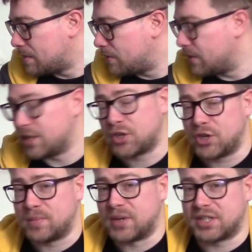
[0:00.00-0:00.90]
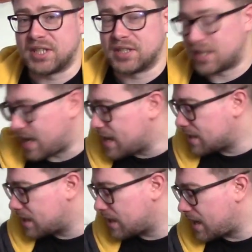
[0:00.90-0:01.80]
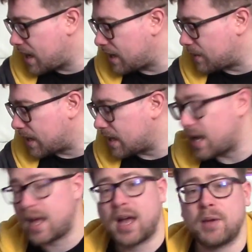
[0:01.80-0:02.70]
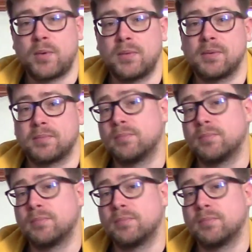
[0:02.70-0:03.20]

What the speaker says: read too much into that. Anyway, I won't